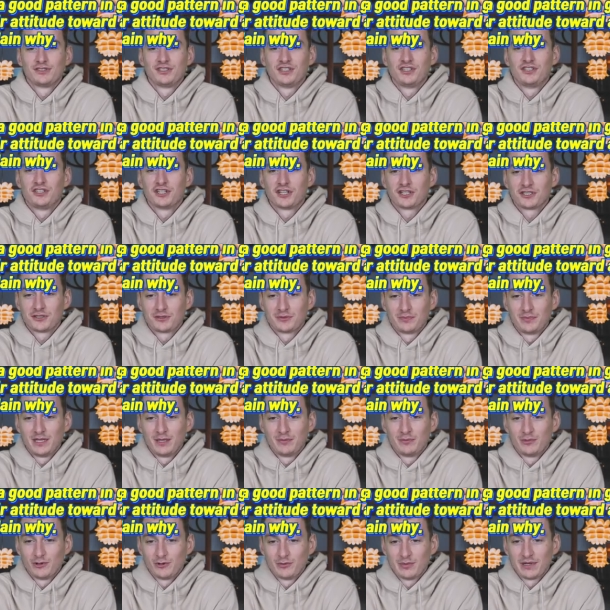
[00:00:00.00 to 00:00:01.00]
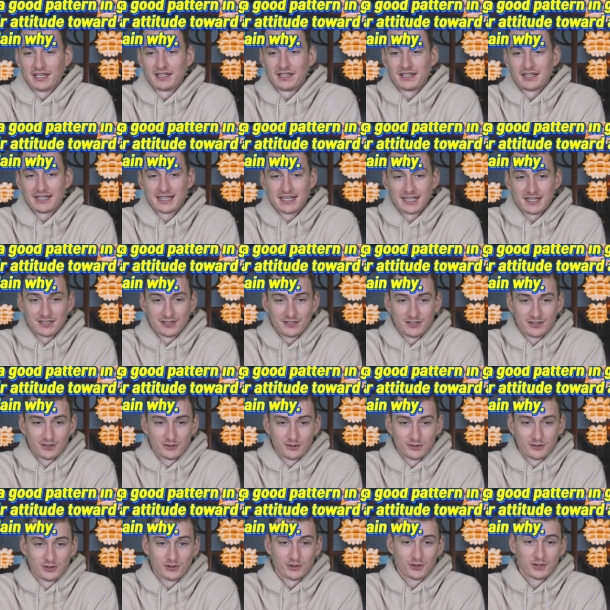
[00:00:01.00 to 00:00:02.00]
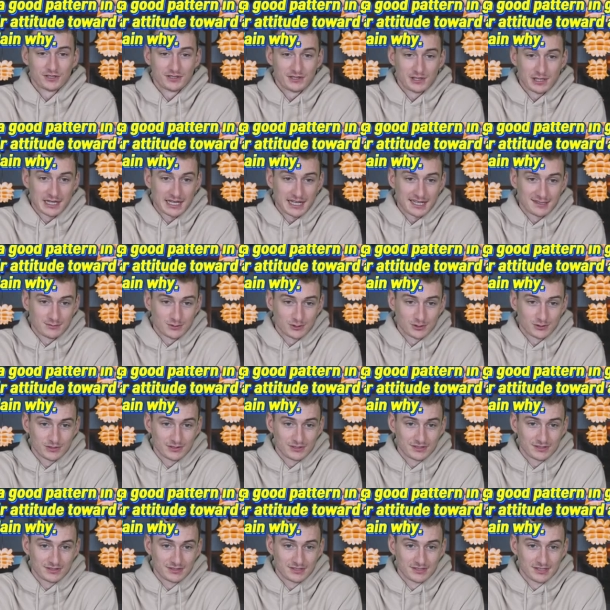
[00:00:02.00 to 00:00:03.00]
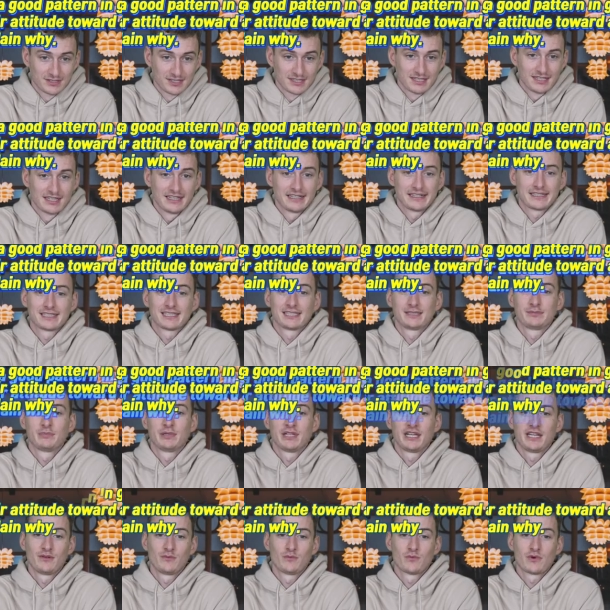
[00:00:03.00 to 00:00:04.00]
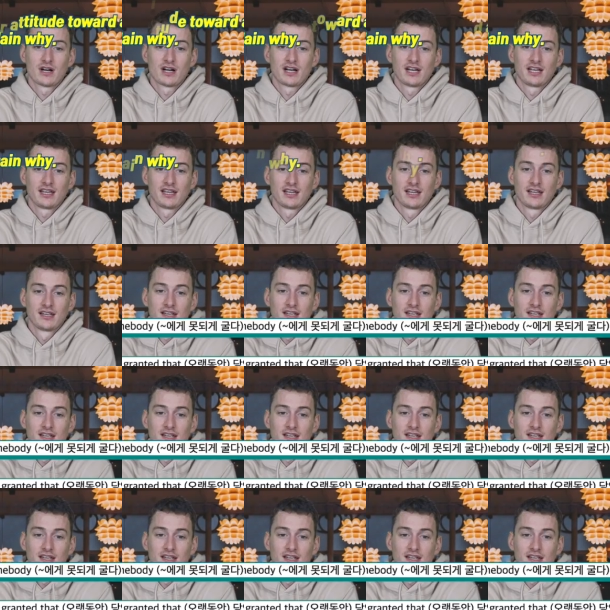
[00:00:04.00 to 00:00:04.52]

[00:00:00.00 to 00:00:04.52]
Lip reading: to judge people by their attitude towards animals? Explain why.